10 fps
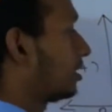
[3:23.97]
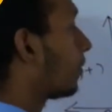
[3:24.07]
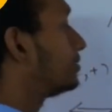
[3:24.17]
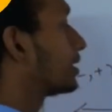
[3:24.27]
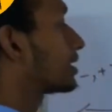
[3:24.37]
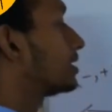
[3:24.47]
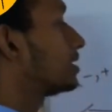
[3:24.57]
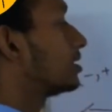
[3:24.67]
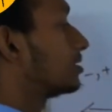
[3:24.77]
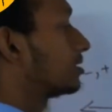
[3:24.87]
Object is
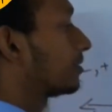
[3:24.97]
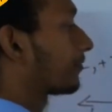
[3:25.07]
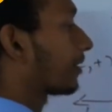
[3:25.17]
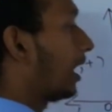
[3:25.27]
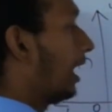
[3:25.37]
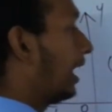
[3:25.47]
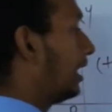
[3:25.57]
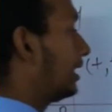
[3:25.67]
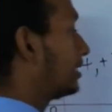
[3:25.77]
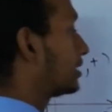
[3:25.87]
here
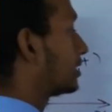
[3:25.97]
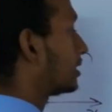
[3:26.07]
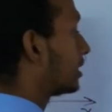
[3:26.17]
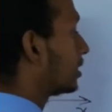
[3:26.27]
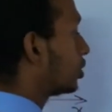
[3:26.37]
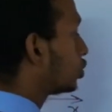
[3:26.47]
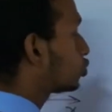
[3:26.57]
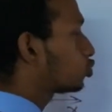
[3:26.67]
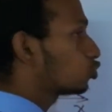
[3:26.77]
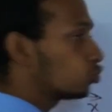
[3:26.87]
and
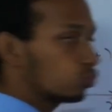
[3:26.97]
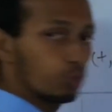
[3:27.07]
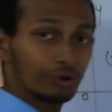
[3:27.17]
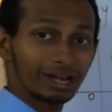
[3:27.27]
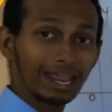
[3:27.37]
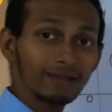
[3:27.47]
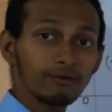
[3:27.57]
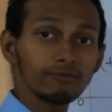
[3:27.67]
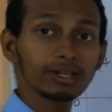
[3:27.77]
two ray we will